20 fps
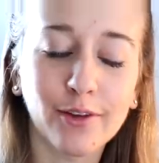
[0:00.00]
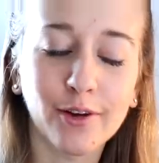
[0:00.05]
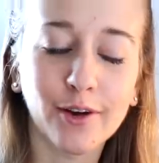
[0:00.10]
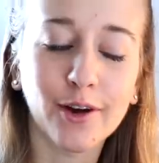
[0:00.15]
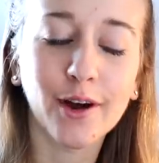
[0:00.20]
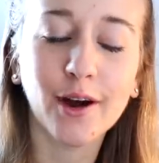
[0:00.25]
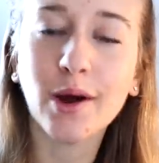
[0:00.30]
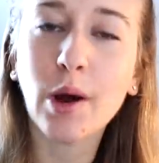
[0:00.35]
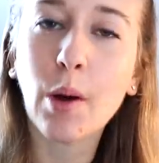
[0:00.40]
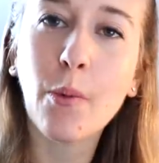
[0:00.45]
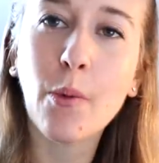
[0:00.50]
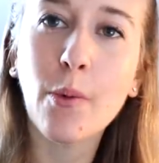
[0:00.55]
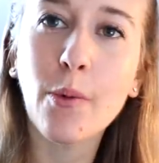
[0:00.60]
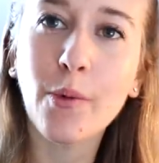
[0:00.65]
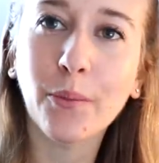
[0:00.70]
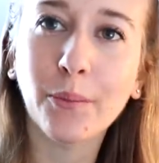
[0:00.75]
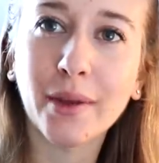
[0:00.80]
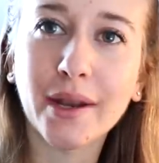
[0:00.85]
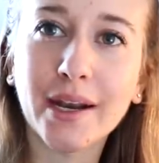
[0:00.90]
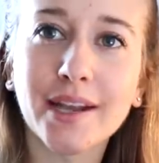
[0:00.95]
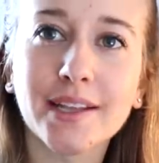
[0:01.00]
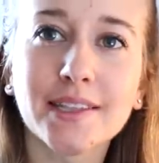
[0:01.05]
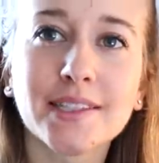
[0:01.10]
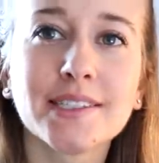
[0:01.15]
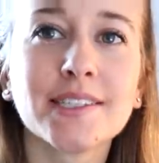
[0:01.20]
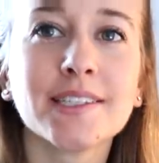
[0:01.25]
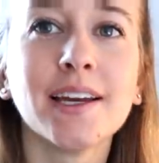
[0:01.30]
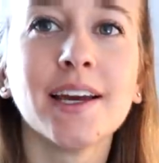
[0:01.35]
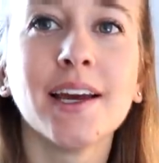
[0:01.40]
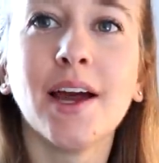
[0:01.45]
for a couple more
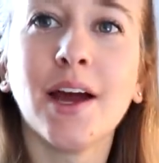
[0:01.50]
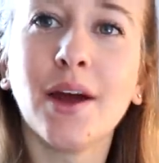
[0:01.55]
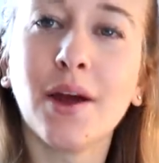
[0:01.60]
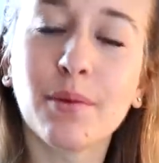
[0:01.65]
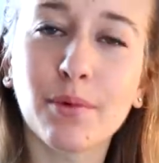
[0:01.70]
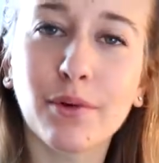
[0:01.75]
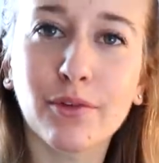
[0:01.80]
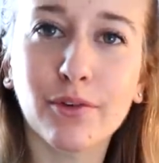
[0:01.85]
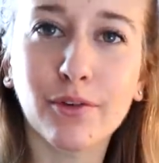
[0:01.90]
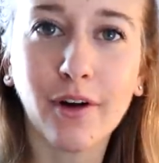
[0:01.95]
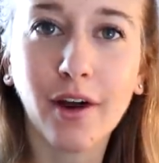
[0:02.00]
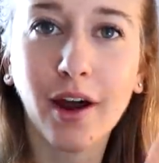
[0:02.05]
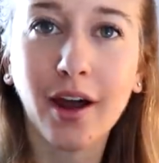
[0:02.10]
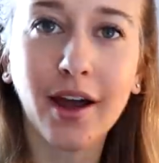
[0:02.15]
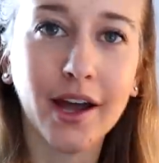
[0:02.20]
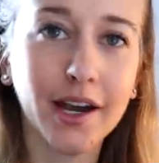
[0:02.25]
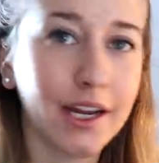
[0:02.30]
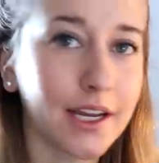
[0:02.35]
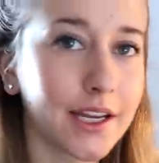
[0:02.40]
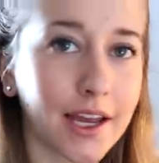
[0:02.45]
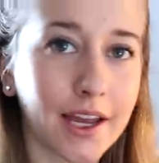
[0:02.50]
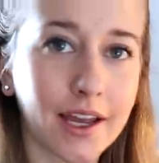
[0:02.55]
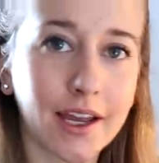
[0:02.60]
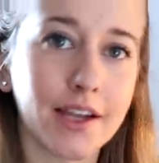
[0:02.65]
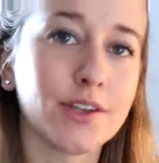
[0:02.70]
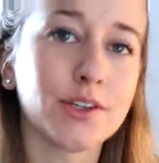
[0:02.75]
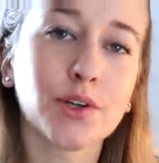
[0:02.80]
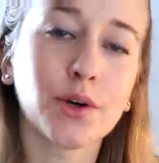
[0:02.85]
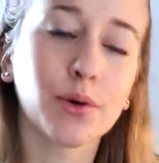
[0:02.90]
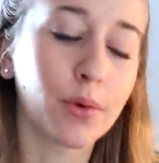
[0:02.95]
minutes before I kind of get
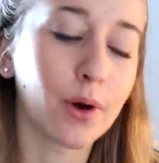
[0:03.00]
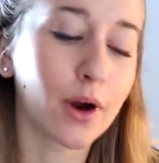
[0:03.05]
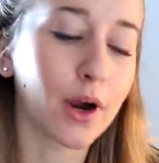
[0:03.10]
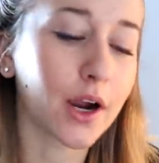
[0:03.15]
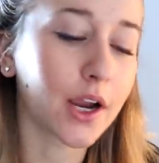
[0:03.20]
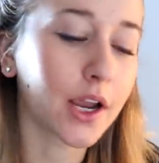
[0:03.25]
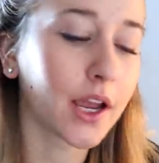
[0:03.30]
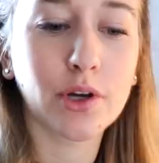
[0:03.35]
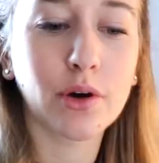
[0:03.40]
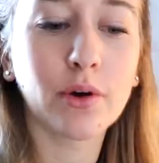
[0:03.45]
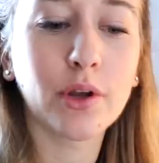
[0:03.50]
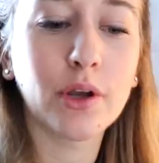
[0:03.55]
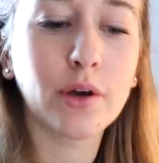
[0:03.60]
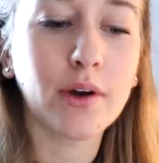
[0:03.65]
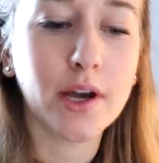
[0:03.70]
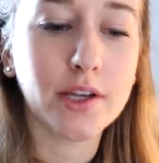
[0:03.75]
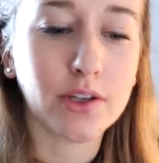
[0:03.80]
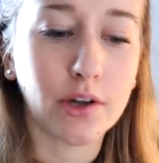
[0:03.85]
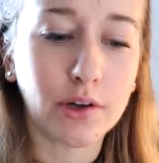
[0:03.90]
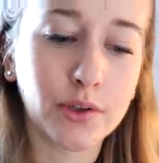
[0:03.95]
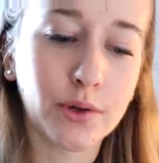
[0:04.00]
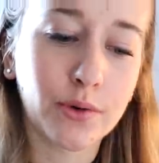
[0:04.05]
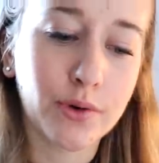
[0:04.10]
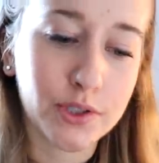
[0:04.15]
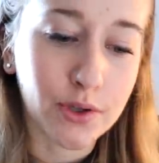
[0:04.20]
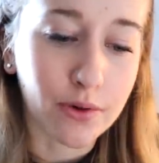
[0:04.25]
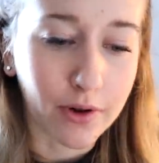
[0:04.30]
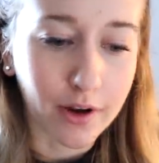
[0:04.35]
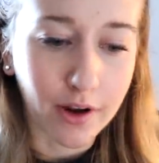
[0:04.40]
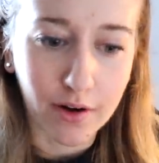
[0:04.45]
into work. So you guys all know
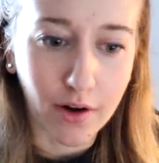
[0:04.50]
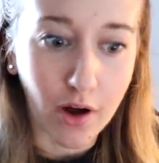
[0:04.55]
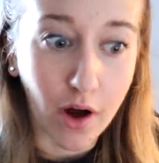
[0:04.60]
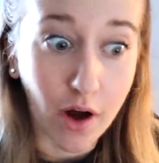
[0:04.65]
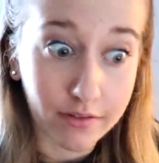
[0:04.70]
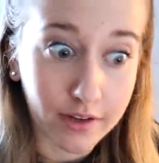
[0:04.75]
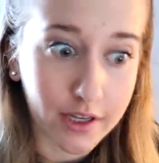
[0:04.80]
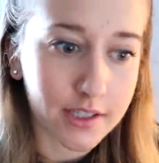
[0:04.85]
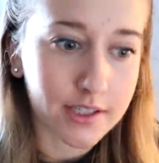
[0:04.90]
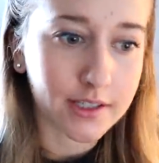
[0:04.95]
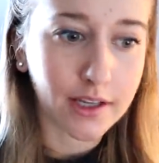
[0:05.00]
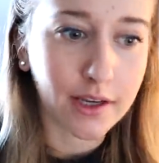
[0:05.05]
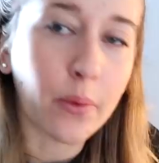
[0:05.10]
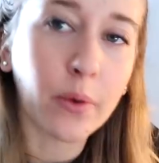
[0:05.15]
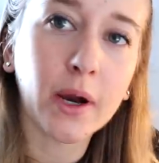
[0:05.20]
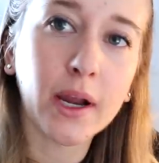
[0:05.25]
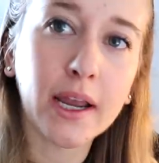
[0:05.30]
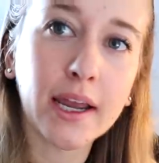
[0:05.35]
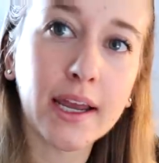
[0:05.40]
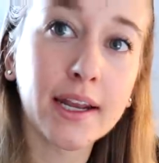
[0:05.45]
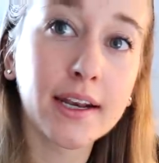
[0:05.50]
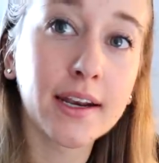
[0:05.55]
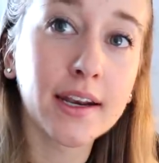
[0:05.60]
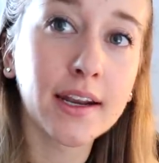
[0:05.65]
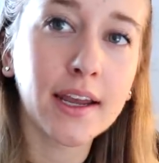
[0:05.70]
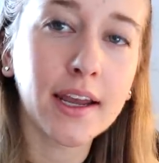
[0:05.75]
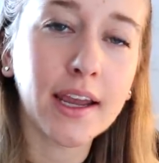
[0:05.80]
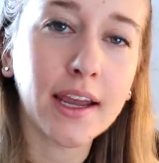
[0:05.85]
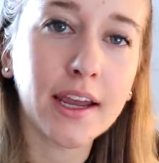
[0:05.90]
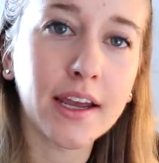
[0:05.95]
what's going on obviously. We're in
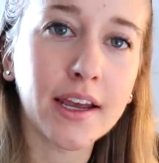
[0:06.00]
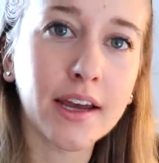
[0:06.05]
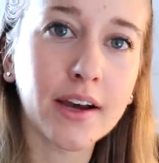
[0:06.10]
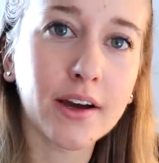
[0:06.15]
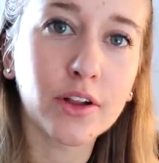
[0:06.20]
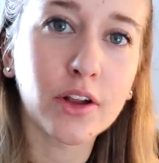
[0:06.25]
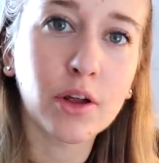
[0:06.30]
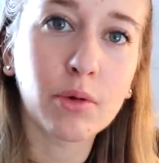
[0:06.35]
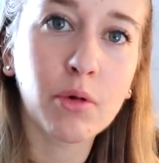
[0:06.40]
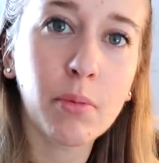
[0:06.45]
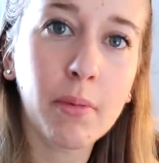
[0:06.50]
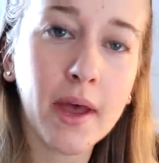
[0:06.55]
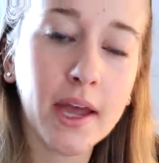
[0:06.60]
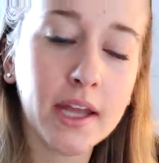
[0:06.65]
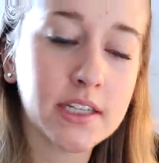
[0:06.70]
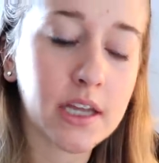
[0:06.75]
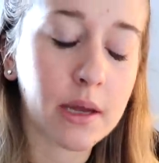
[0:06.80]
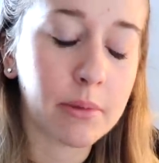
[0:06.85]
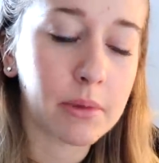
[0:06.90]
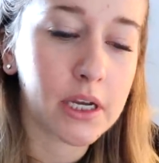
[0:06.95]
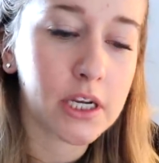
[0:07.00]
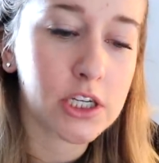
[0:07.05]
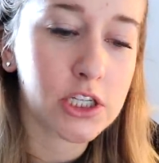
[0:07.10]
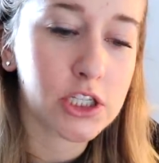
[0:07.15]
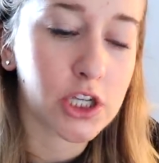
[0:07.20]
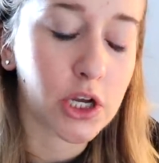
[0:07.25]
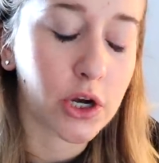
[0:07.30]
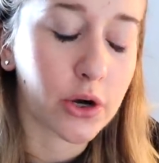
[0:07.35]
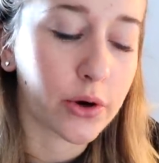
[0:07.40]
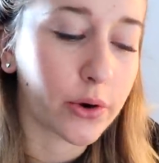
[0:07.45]
a global pandemic
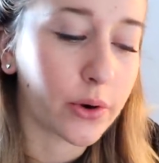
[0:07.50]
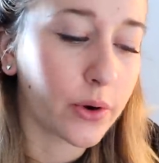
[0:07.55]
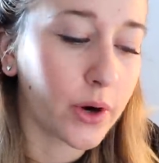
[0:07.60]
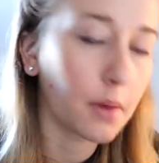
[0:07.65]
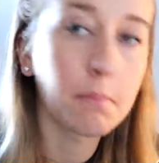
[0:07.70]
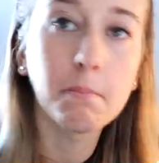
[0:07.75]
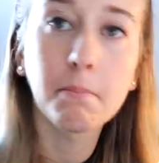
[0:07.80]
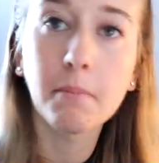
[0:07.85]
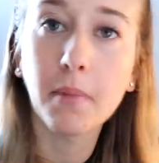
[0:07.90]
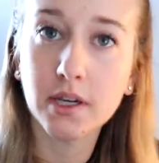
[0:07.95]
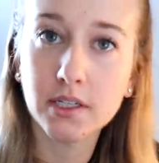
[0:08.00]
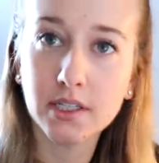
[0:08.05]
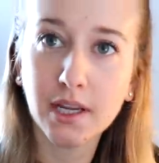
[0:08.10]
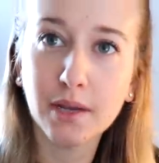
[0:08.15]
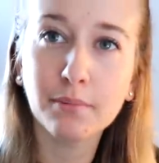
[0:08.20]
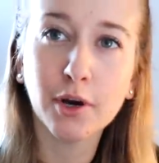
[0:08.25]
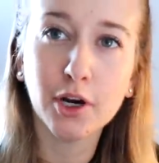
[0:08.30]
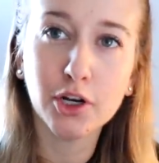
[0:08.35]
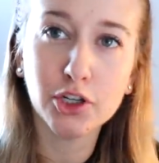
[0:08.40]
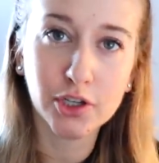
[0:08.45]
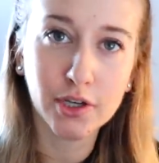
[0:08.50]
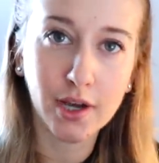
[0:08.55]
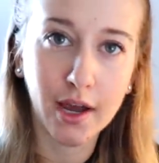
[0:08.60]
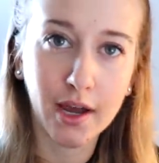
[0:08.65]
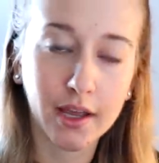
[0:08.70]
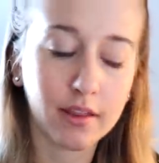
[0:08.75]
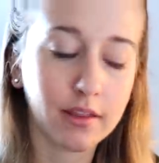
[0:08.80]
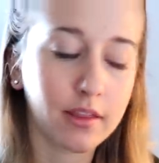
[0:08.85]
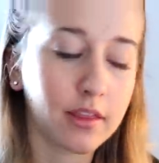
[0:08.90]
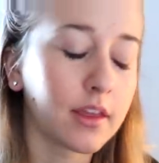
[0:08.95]
so Monday, March
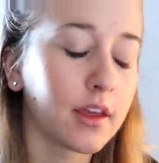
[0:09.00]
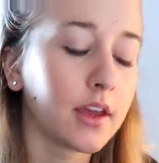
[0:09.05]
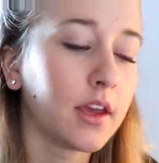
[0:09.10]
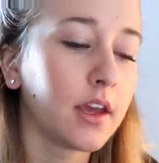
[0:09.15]
9th